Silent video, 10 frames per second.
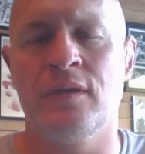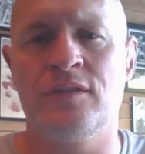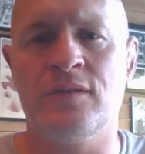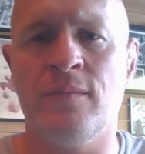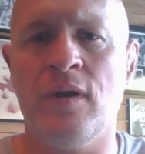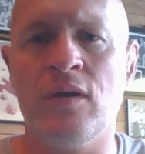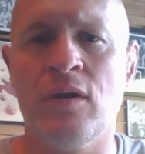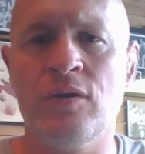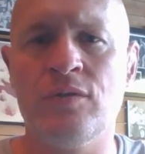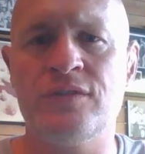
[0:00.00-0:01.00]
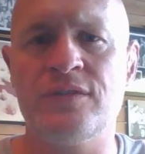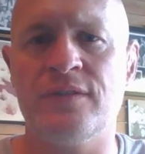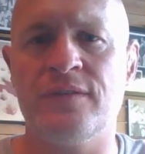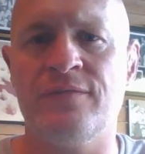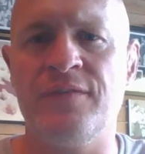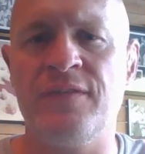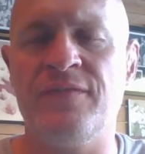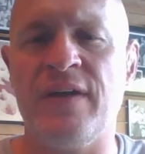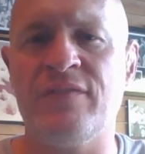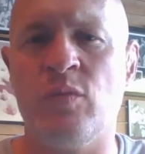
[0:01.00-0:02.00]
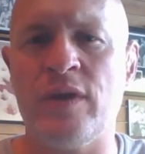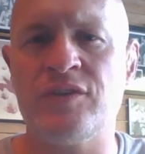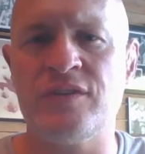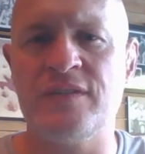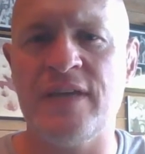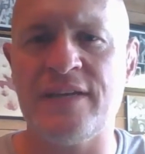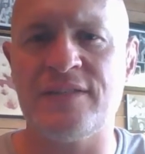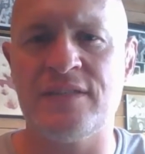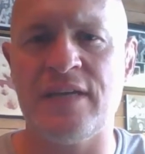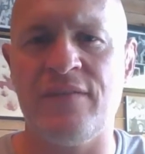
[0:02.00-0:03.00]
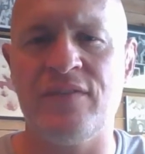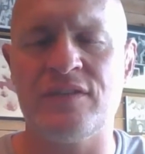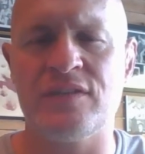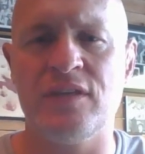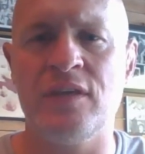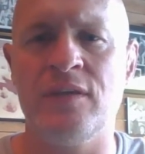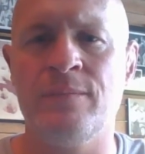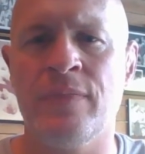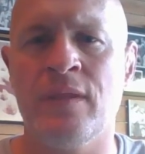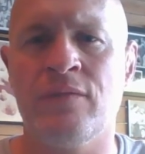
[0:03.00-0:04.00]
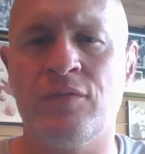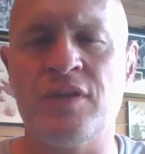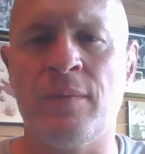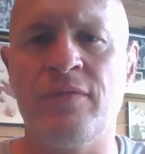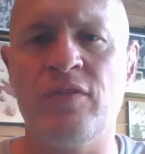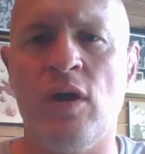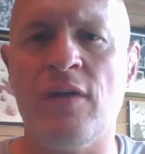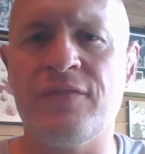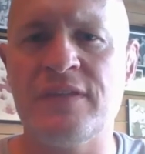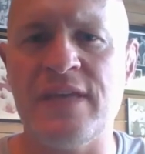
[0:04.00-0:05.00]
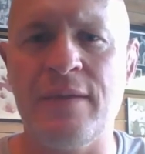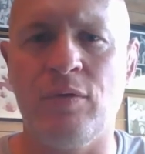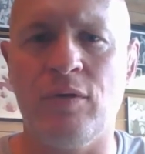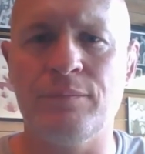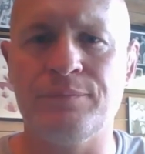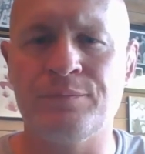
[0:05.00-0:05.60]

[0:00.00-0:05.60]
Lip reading: tomorrow's 55 question test is obviously, for some of you, off the table.